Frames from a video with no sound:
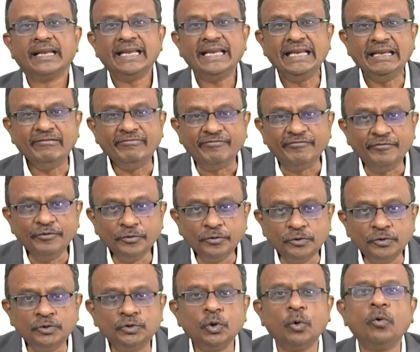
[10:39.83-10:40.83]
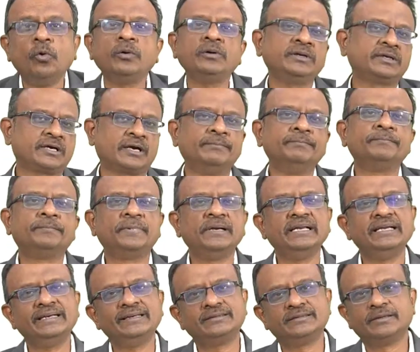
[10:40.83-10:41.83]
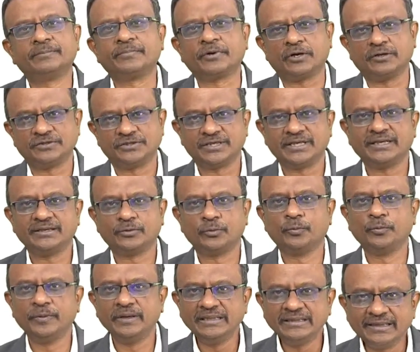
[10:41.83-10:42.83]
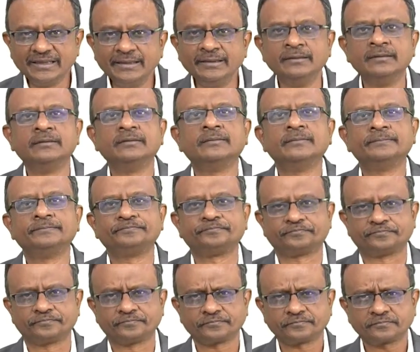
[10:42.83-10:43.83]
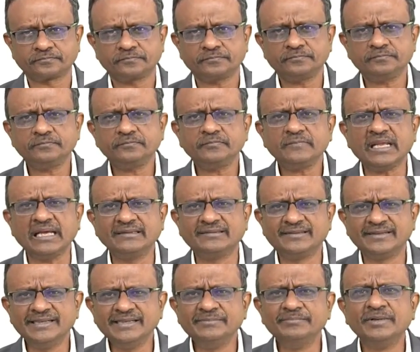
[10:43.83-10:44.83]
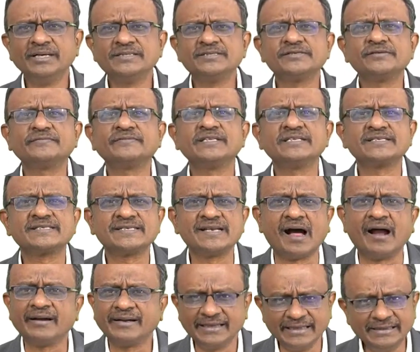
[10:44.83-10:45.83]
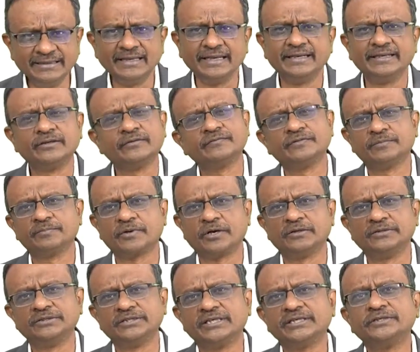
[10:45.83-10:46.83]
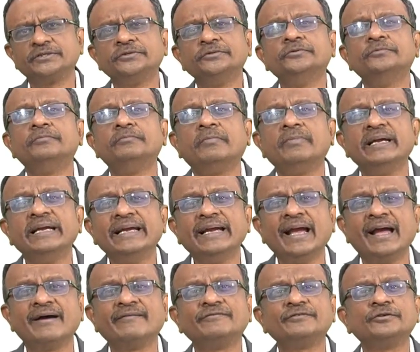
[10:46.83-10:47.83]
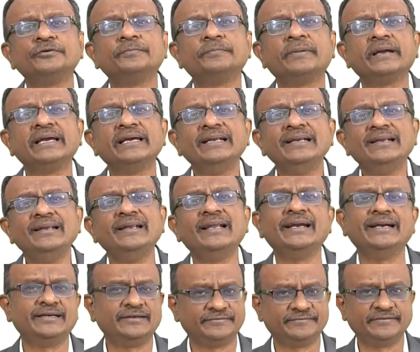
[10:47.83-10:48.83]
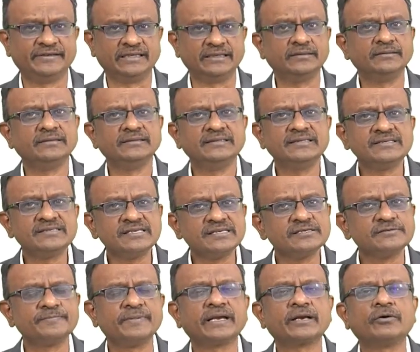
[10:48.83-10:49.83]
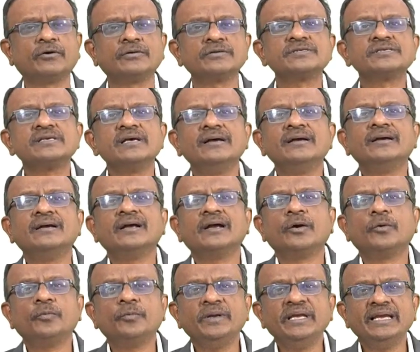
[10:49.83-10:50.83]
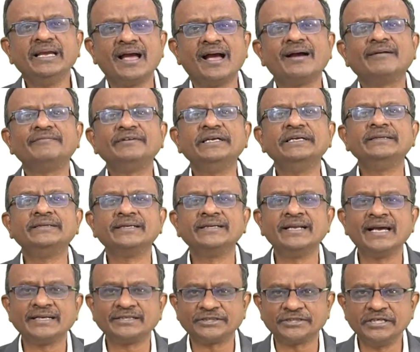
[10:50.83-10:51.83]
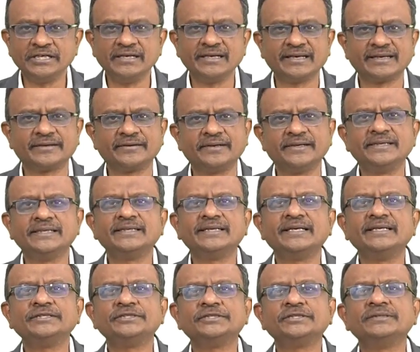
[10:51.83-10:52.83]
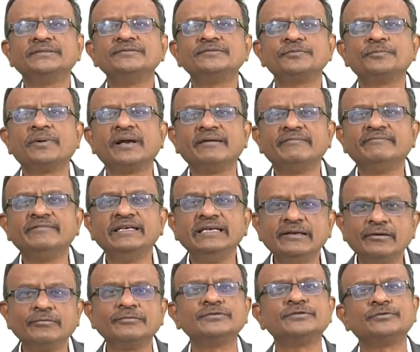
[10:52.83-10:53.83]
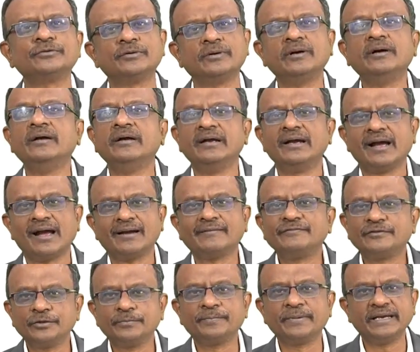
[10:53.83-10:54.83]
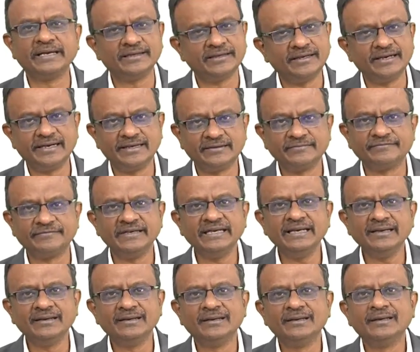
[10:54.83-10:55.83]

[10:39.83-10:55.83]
If you don't complete the project within 3 months of the starting date of the project, you may have to pay late fee. This is because we have international accreditations where we also have to pay a late fee.